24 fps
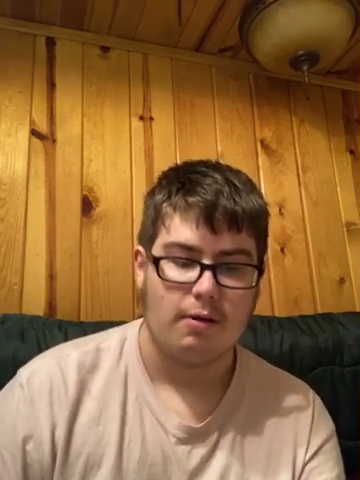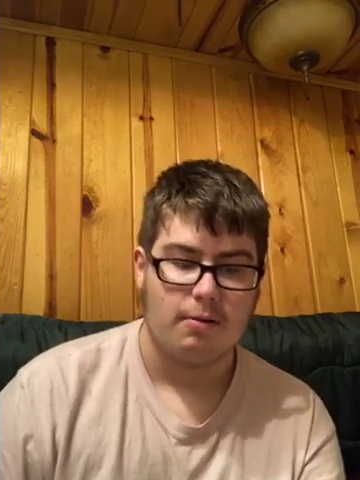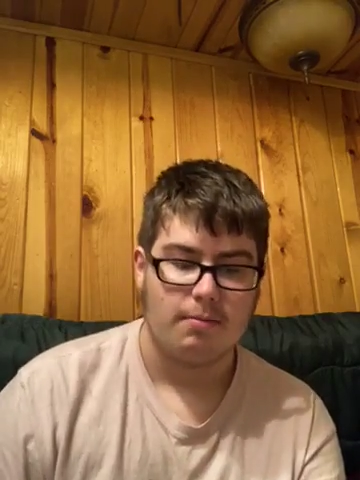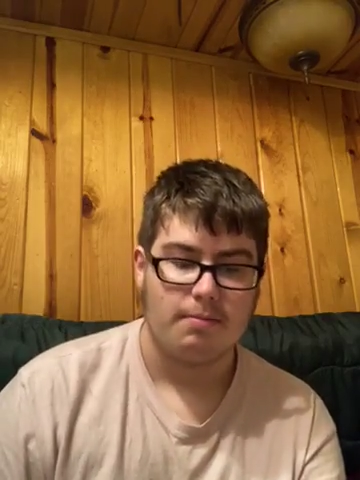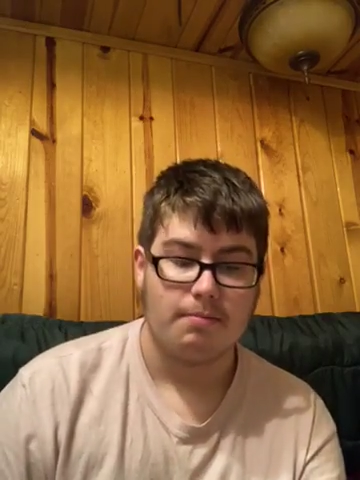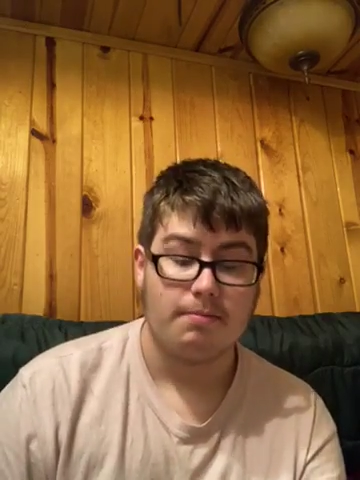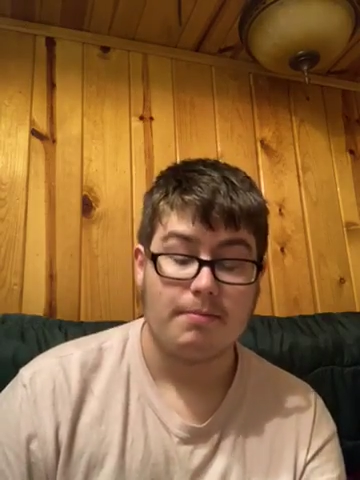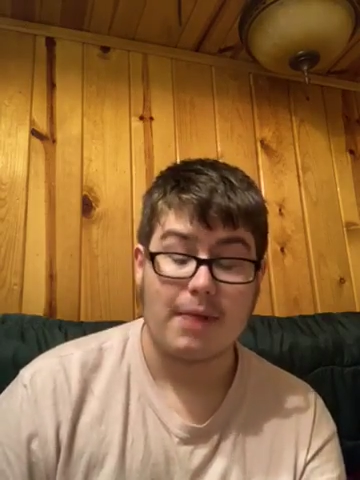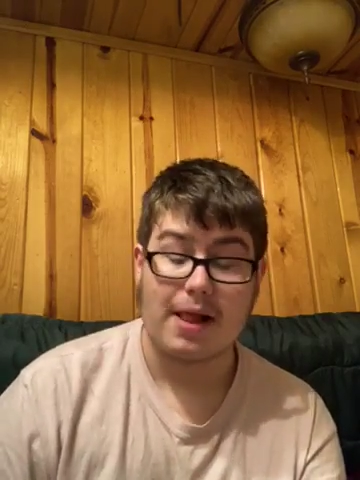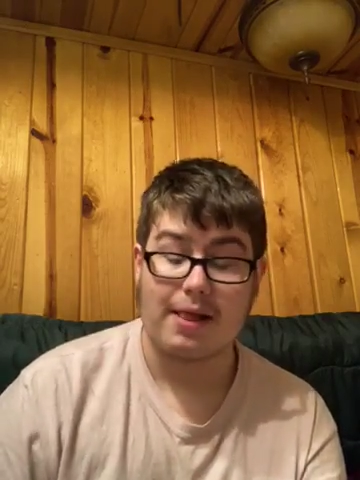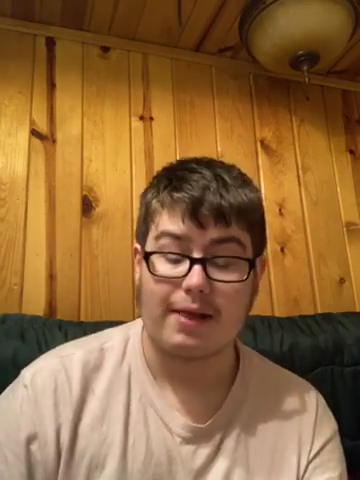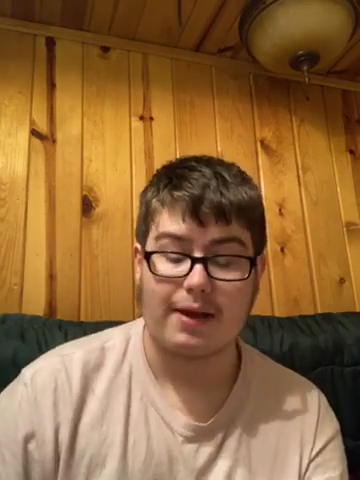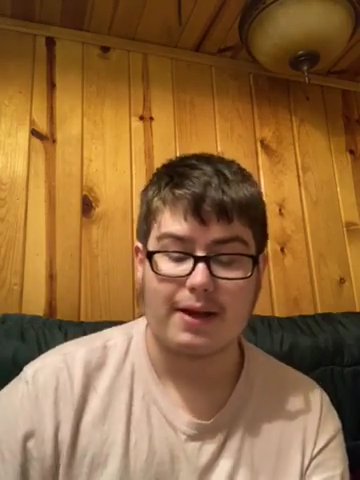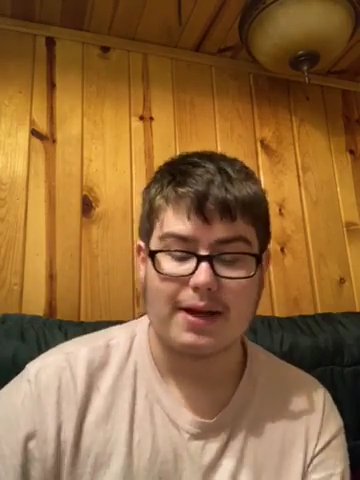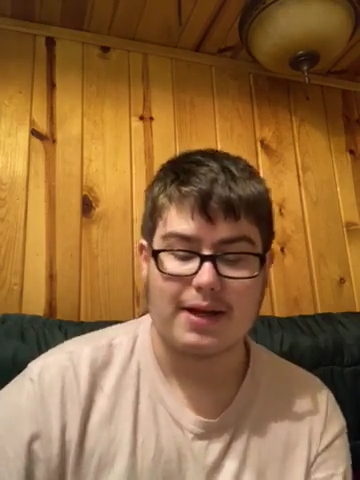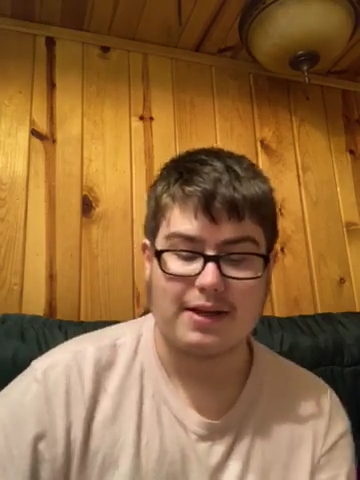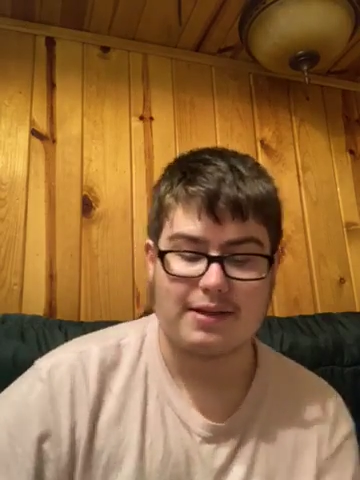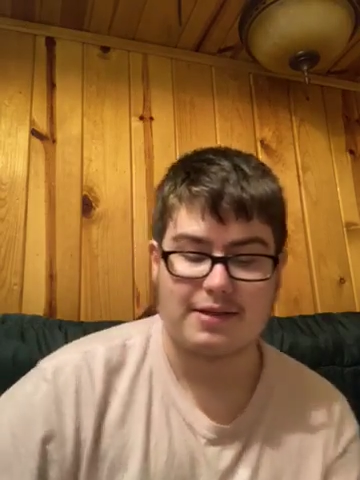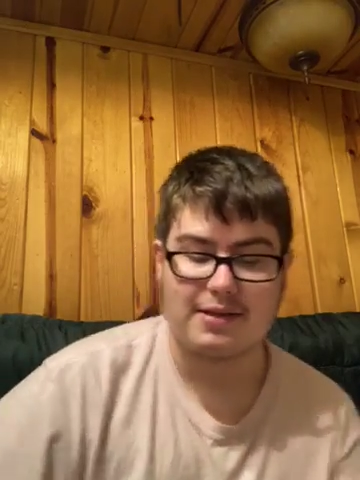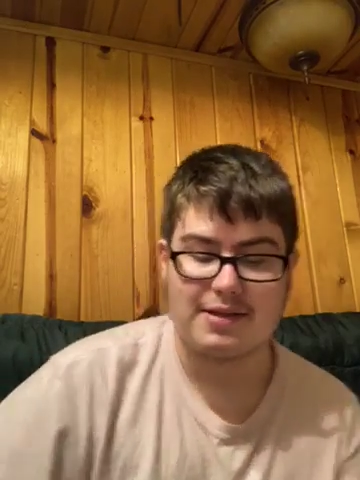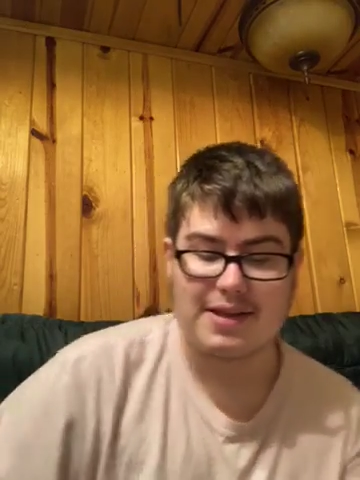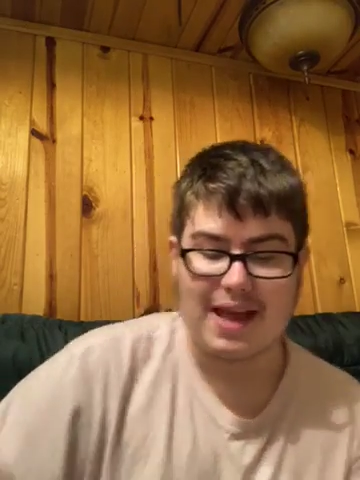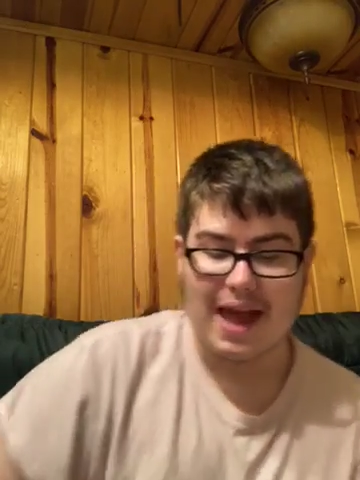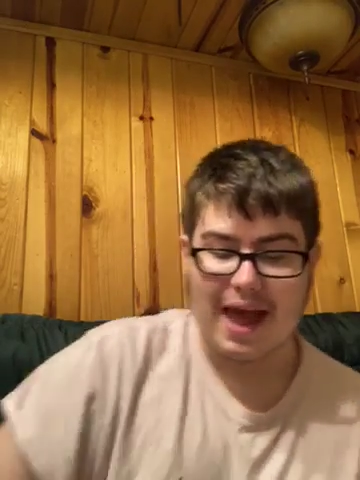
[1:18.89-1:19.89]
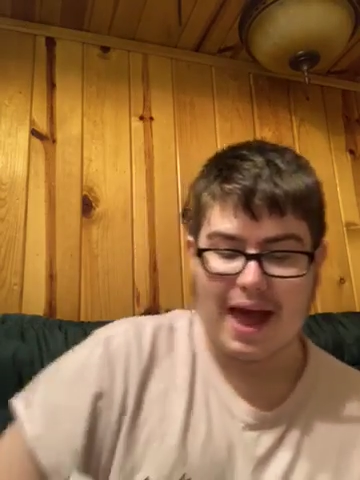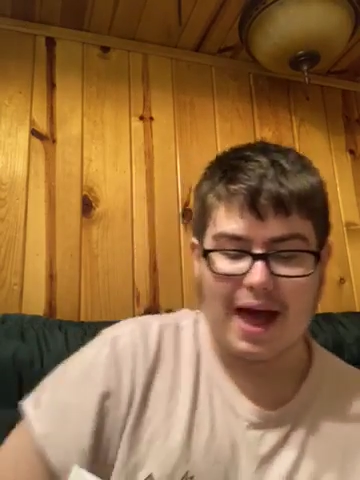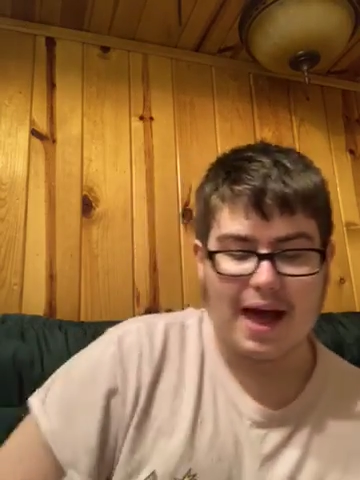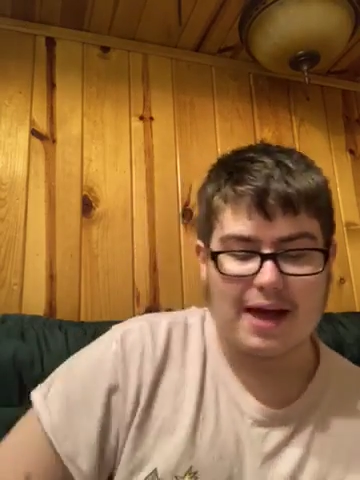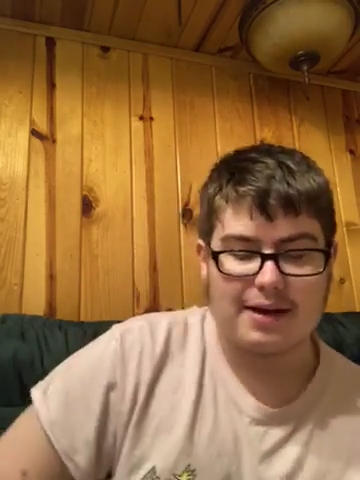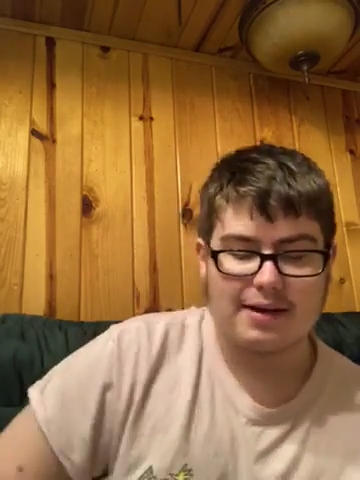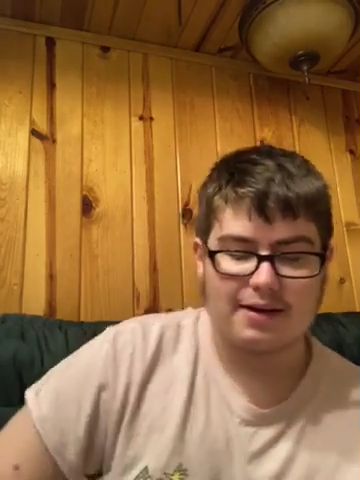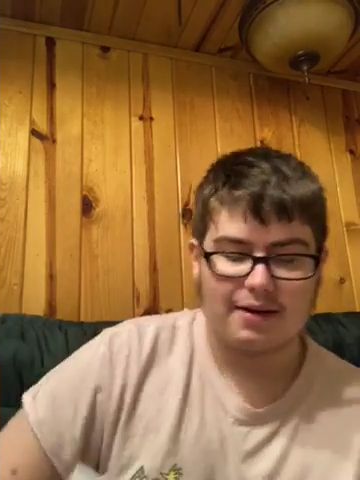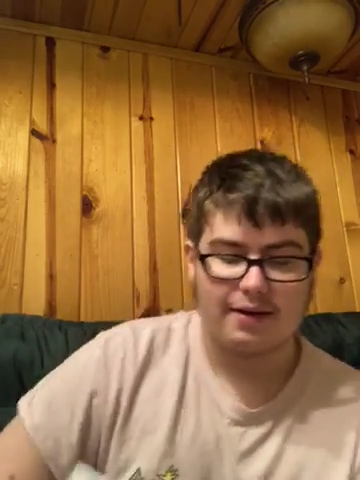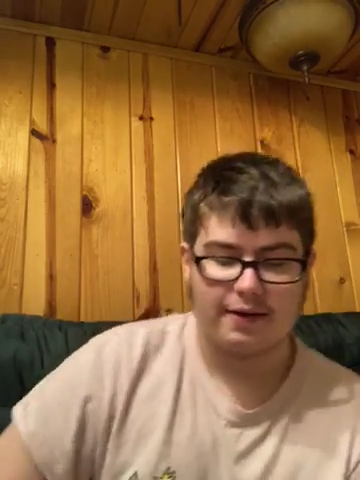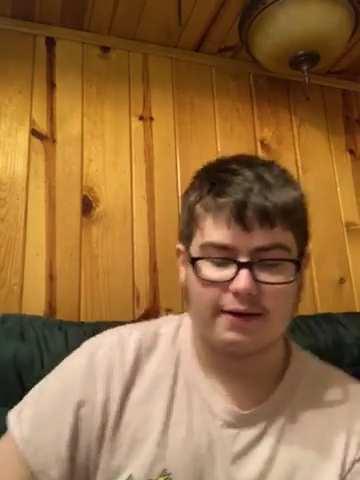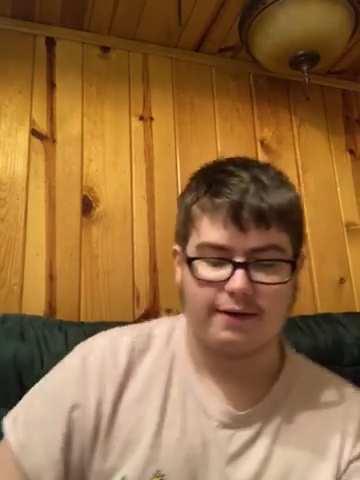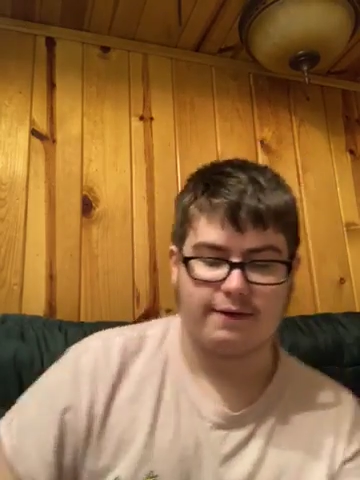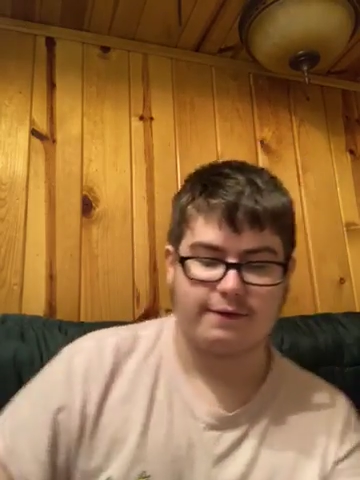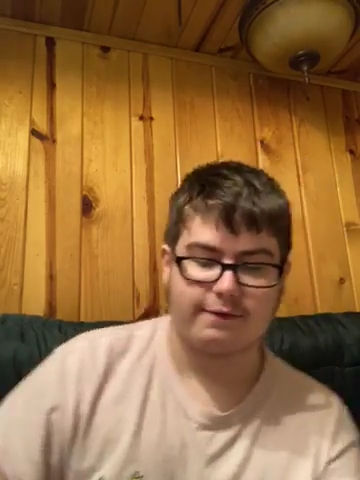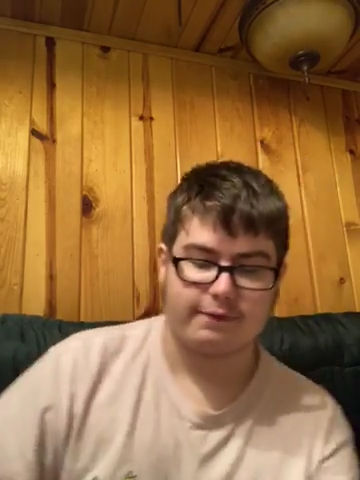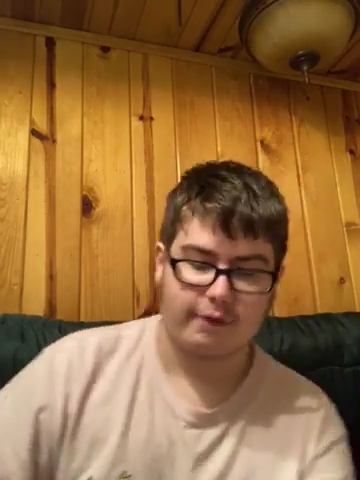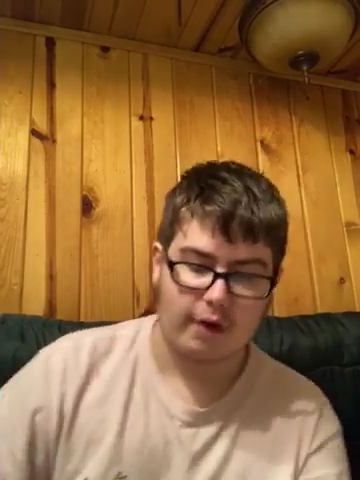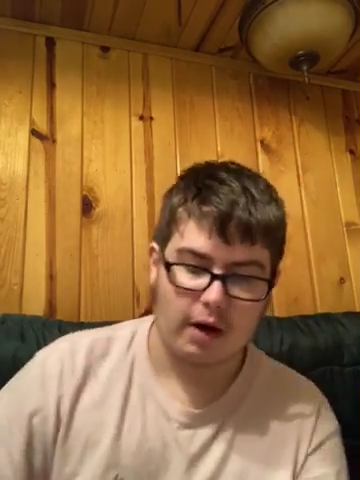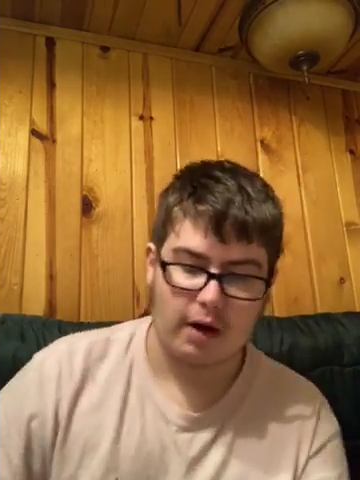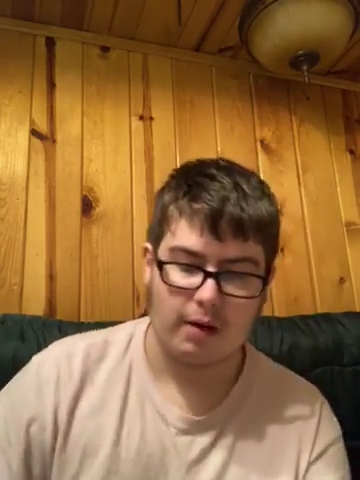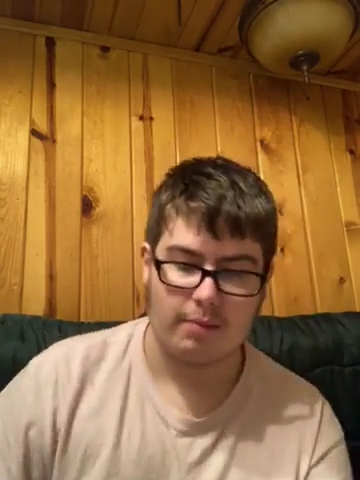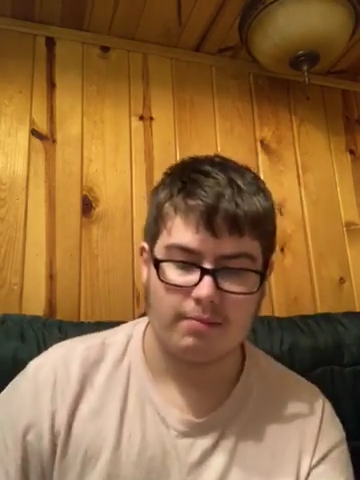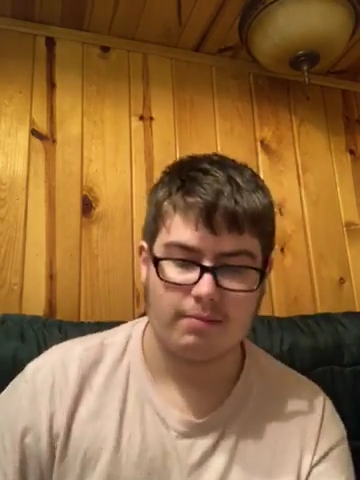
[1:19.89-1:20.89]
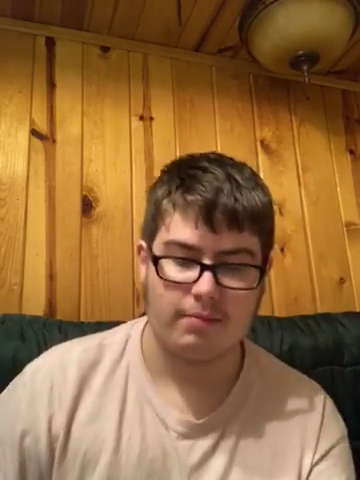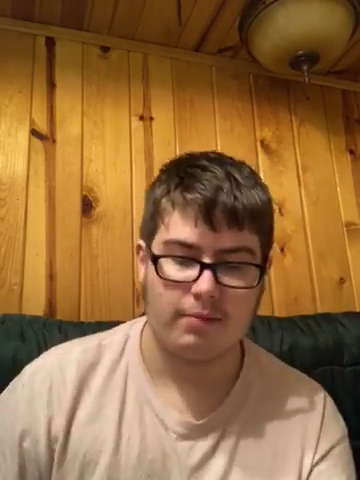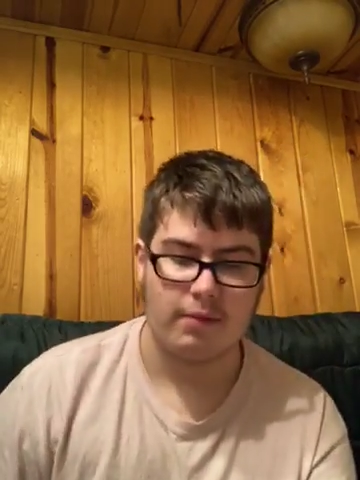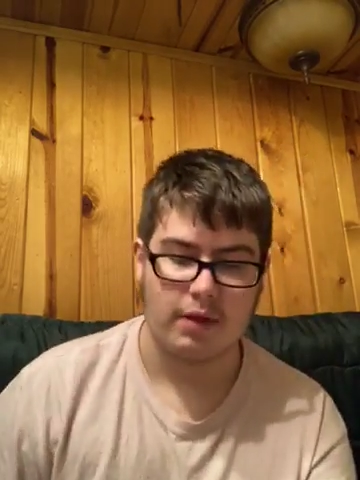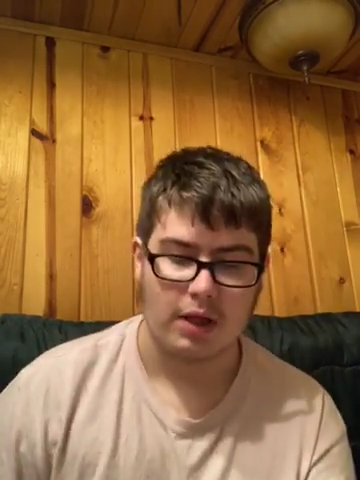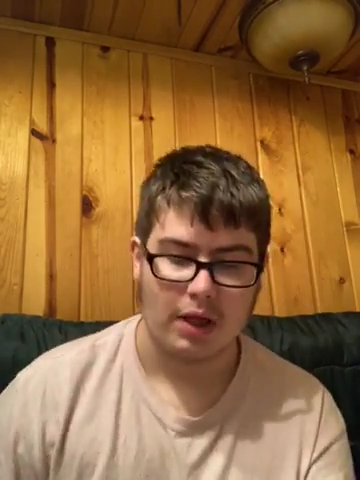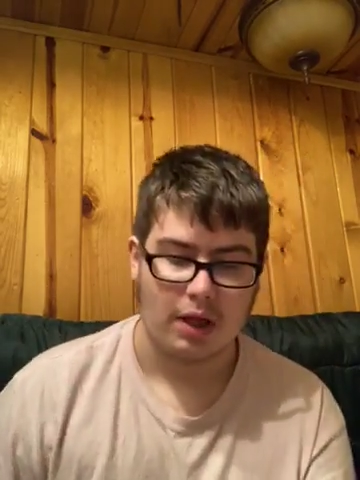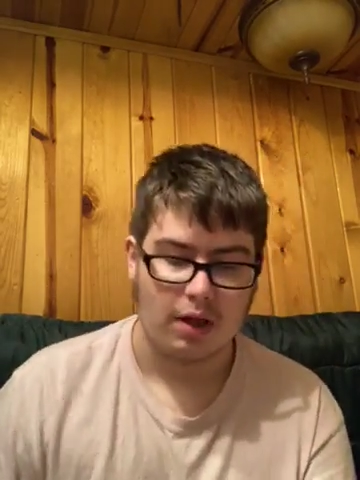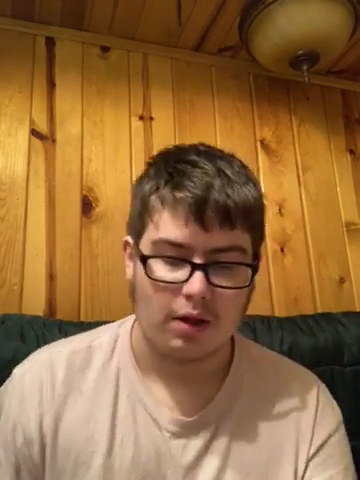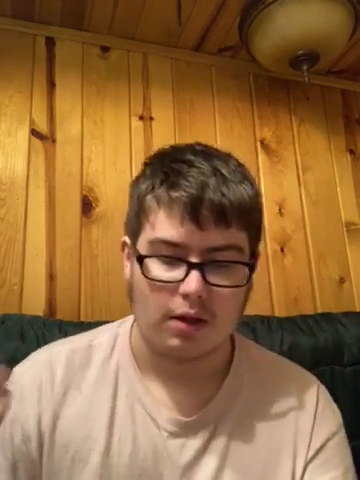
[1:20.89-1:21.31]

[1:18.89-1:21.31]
Melanie's dad from,